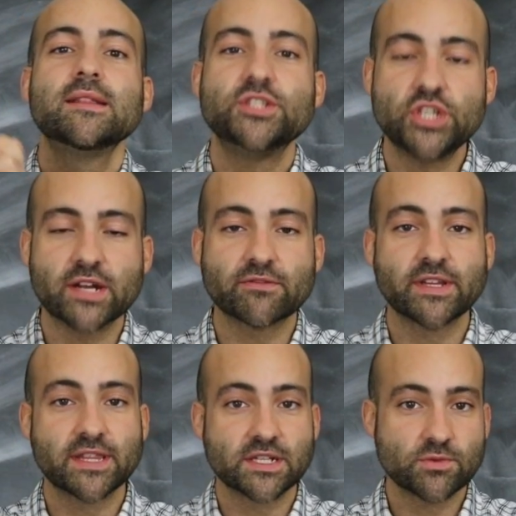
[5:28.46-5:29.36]

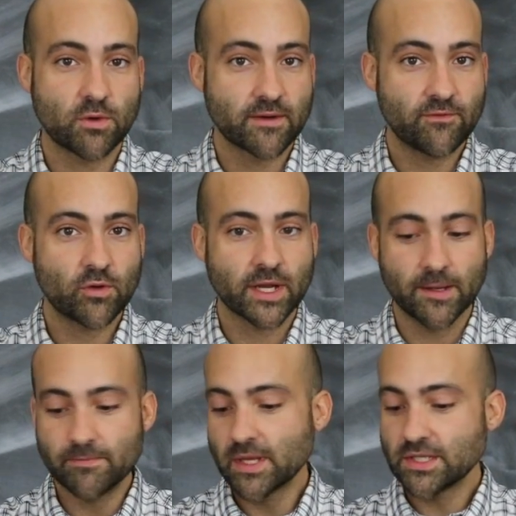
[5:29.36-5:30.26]
generally there's one for
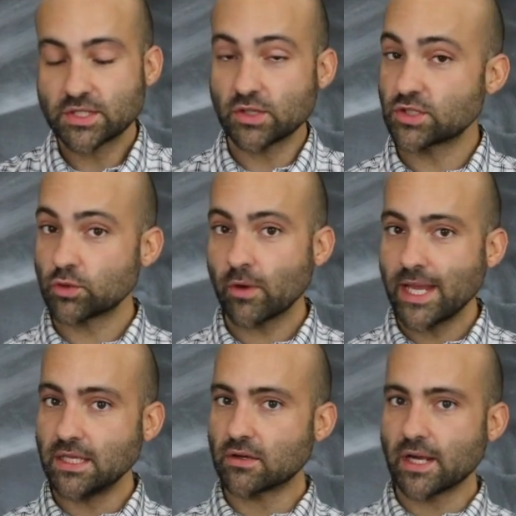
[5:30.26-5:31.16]
you. So it's
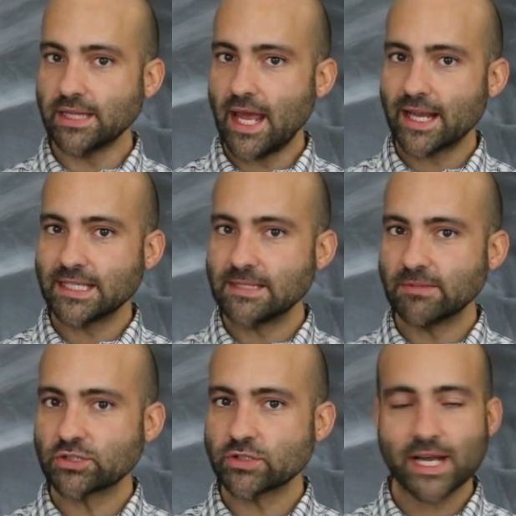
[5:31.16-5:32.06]
great, you're on the
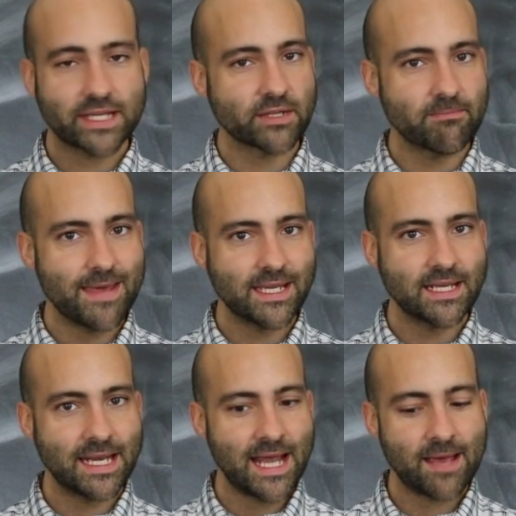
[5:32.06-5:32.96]
academic track, you're
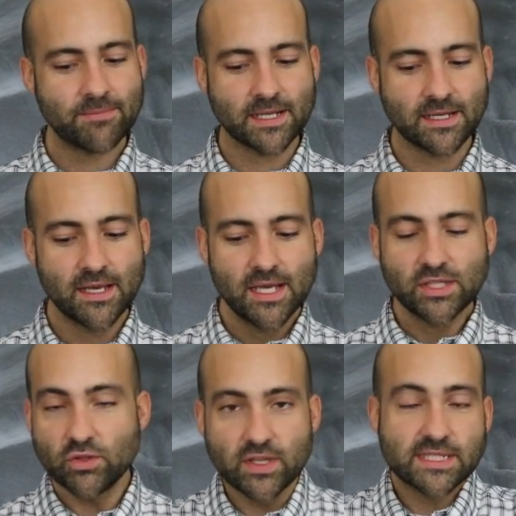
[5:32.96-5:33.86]
making it happen.
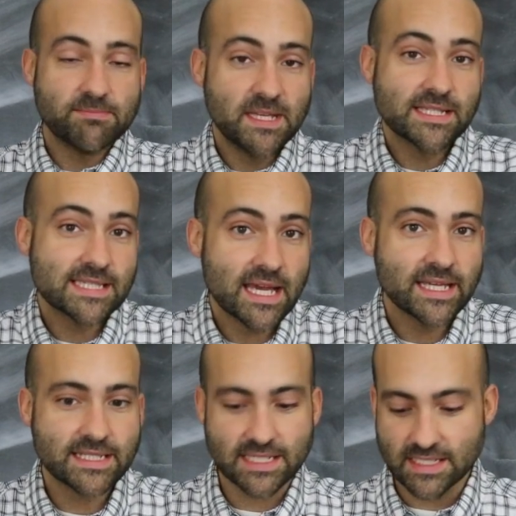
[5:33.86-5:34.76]
You get to be a
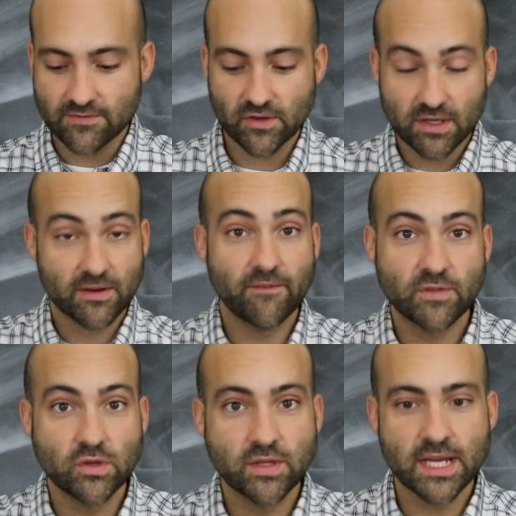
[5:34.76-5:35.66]
scientist for a
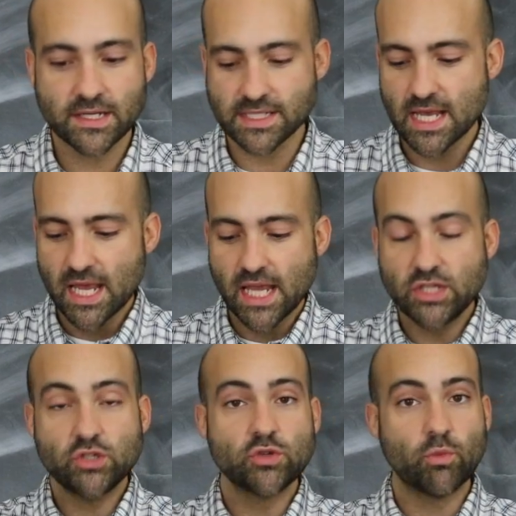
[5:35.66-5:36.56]
few years, and
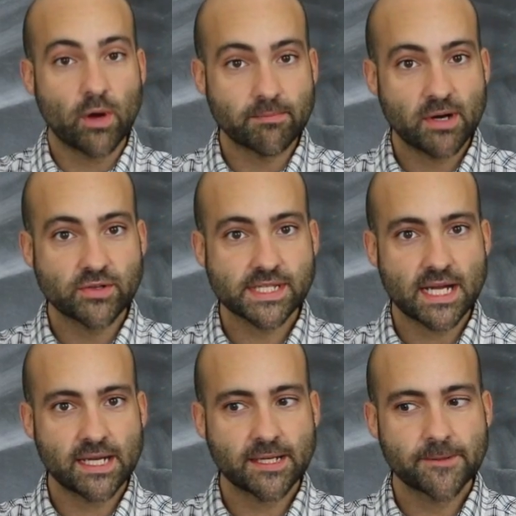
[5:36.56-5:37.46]
you do one
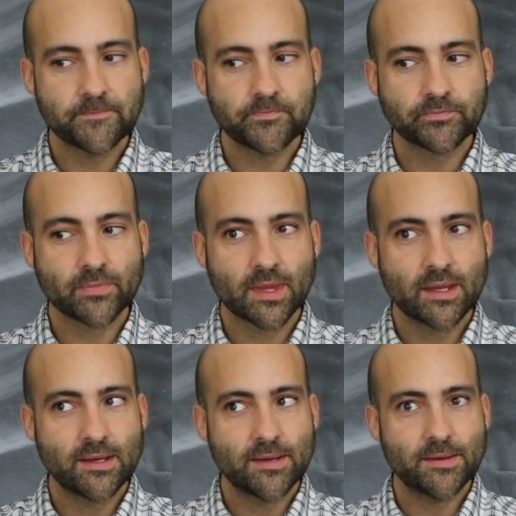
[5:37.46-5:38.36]
postdoc,
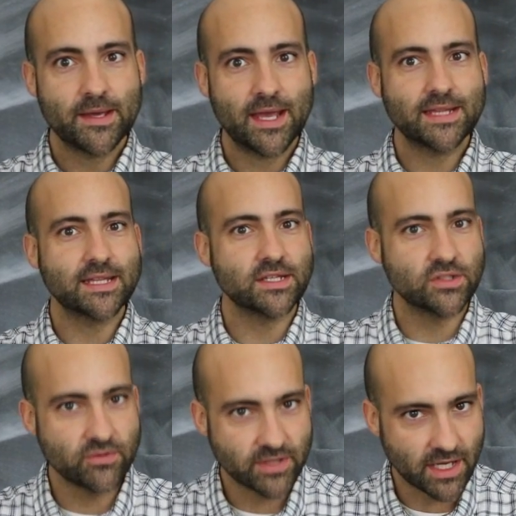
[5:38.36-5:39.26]
and then you
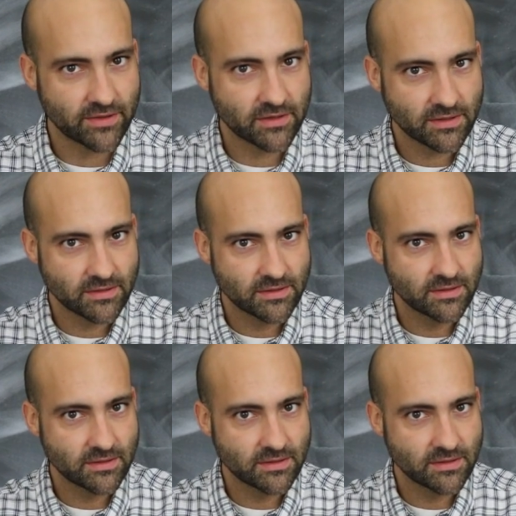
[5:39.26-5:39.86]
do another,